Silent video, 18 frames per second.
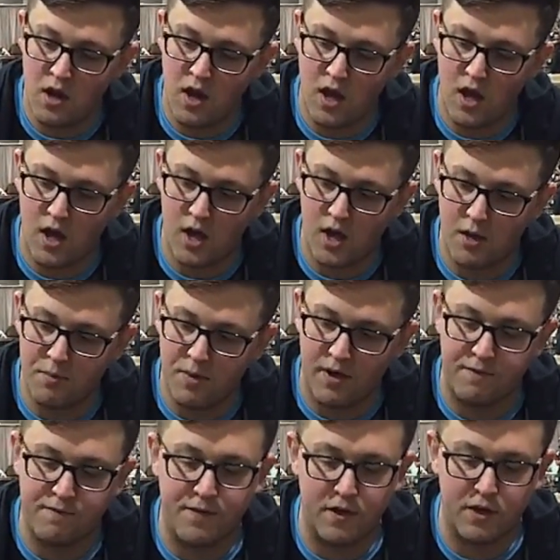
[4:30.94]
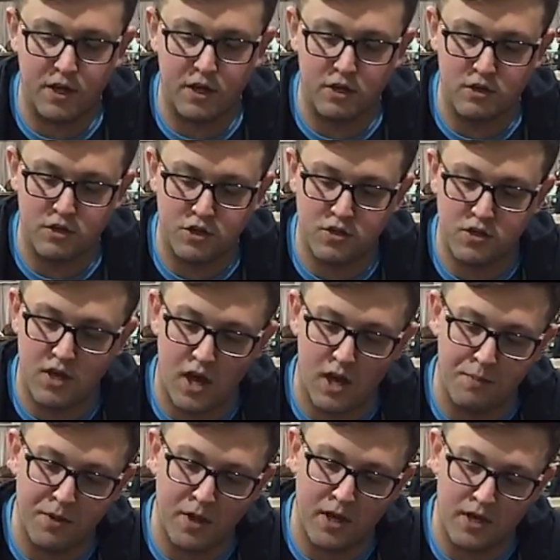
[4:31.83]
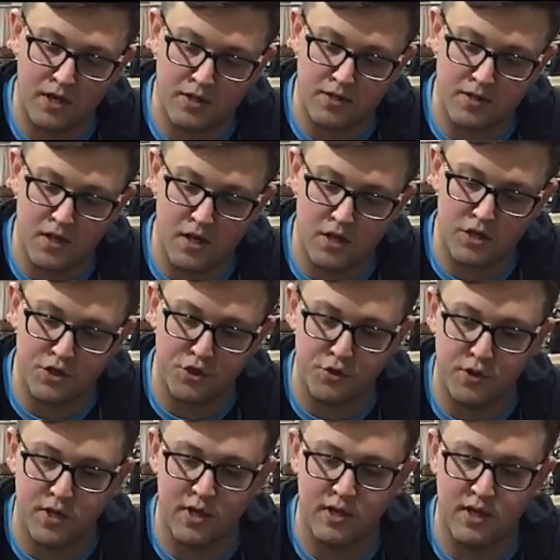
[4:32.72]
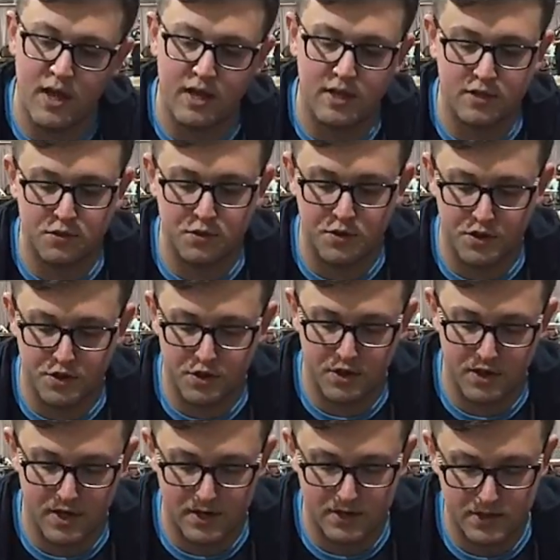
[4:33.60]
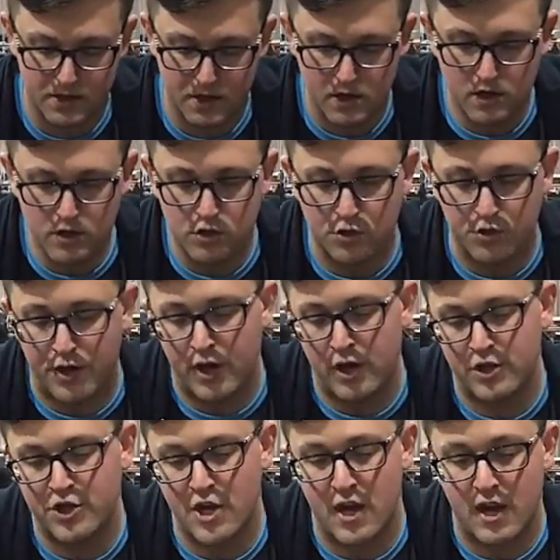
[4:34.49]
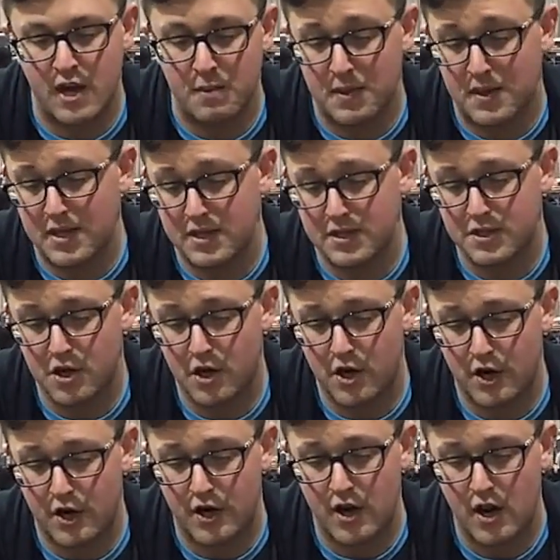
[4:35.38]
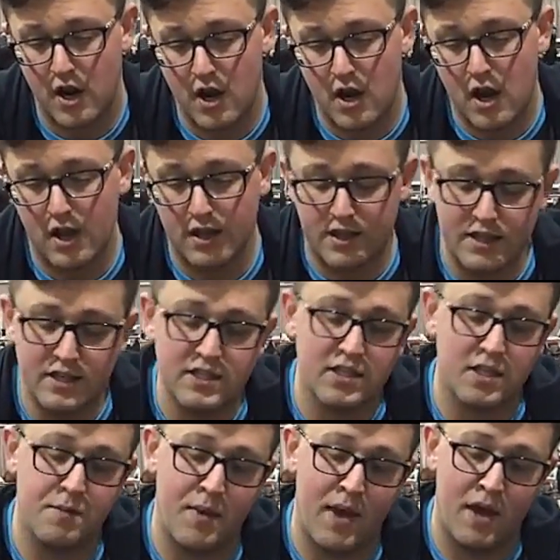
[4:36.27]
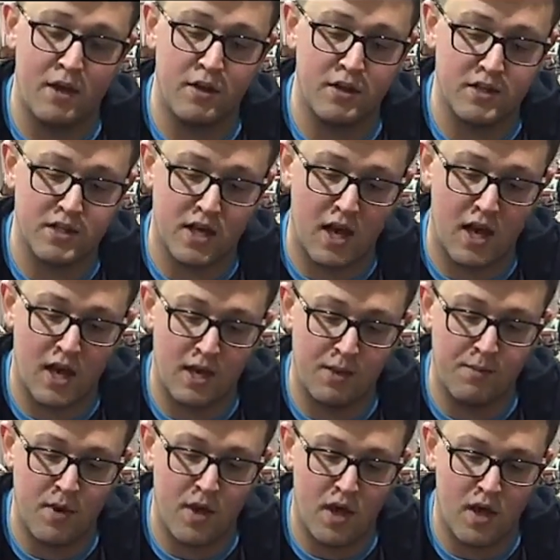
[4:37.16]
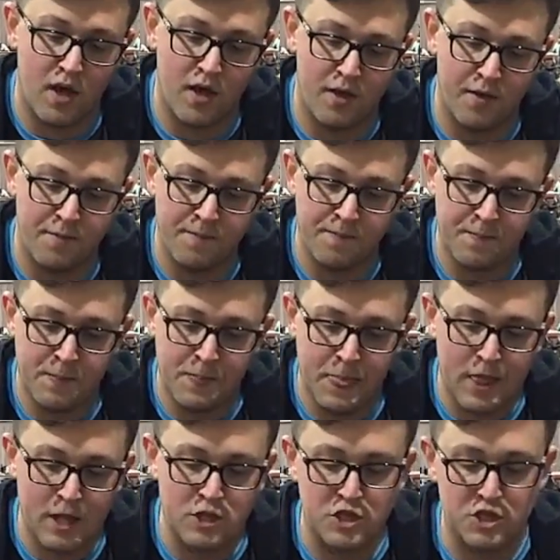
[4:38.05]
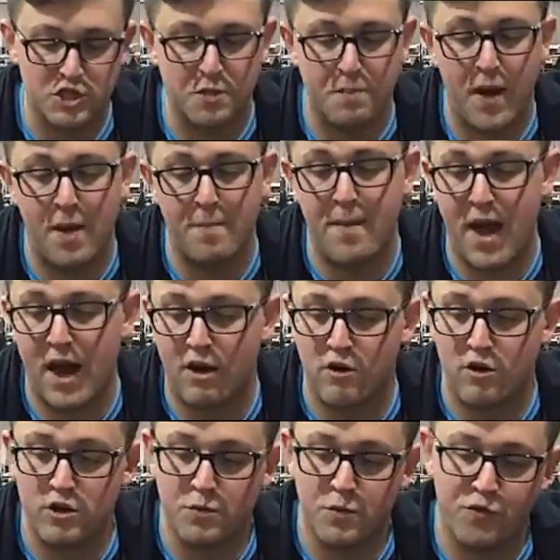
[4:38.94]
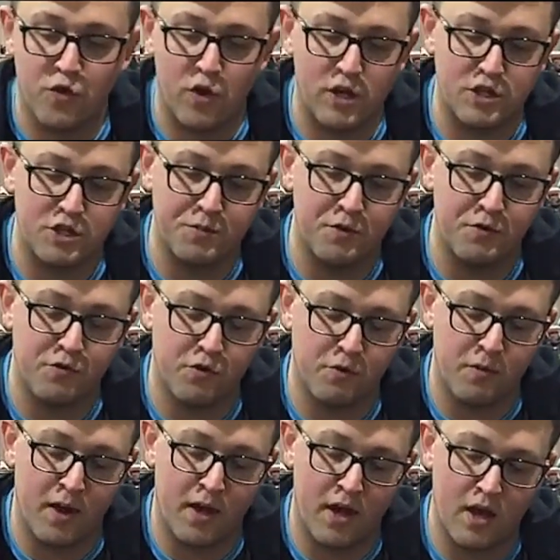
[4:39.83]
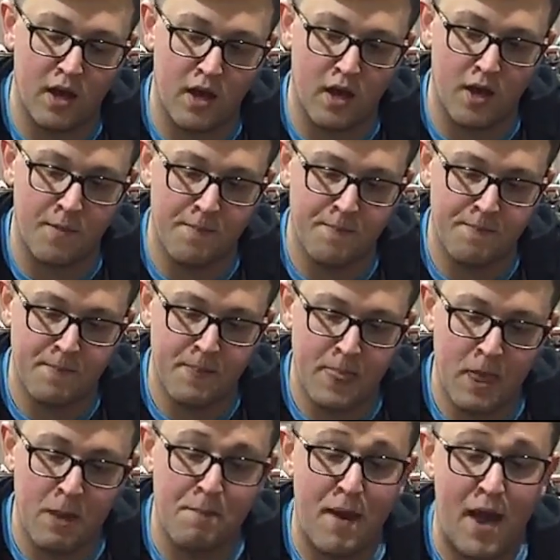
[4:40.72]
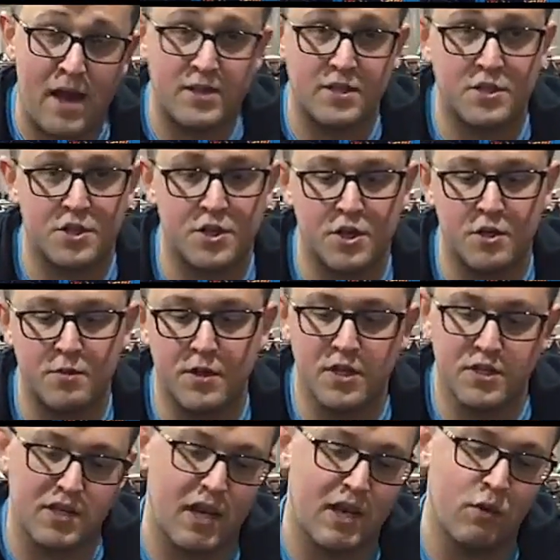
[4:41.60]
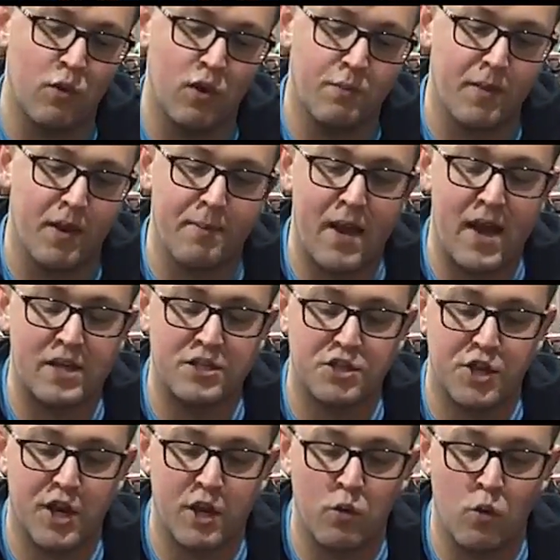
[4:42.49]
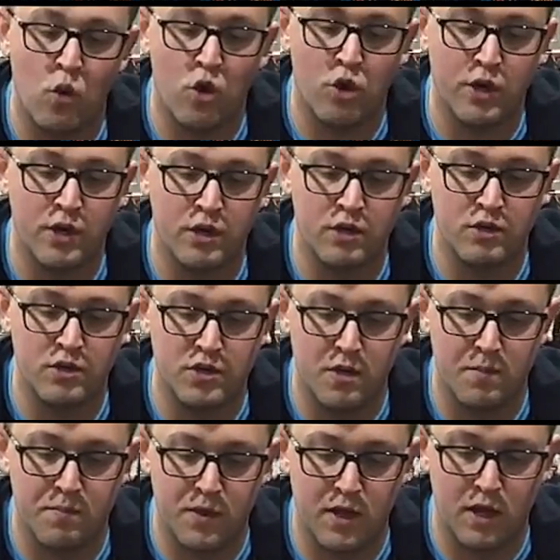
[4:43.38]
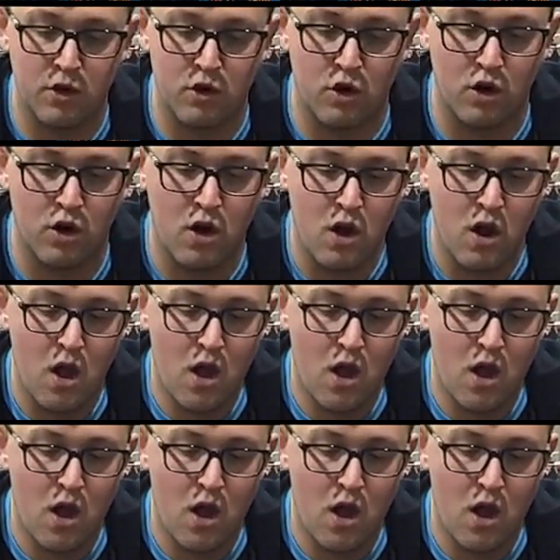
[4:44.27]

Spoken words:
But I feel like you should gotta play because the True King deck it's really good against. Tornado Dragon made this card a decent amount of the time just to pop back res before I tribute for my Master, because I didn't want my Master getting warninged or something, or